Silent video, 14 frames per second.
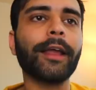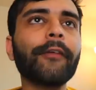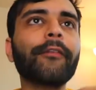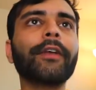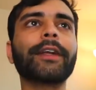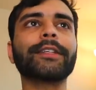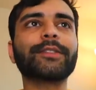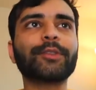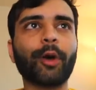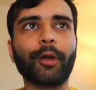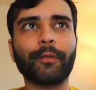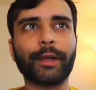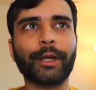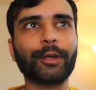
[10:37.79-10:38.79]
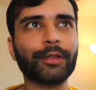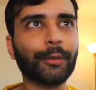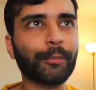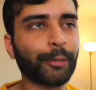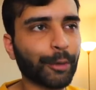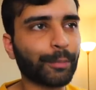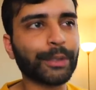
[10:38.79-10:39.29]
If it is solving the
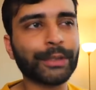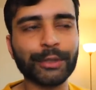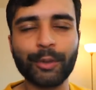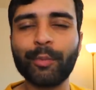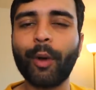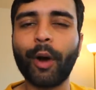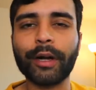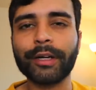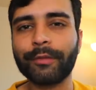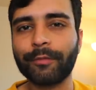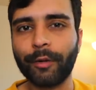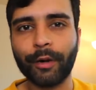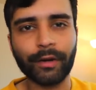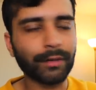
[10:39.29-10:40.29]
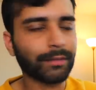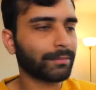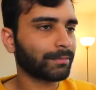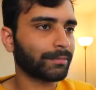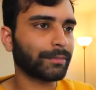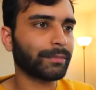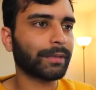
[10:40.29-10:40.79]
purpose you bought it for,
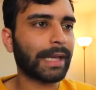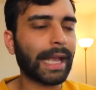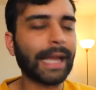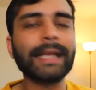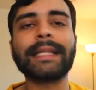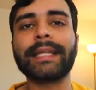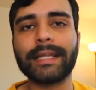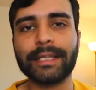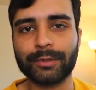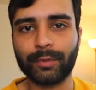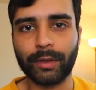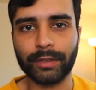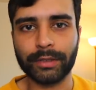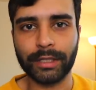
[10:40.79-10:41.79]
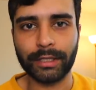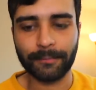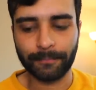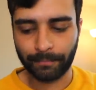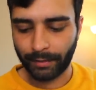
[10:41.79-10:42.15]
anything is worth it.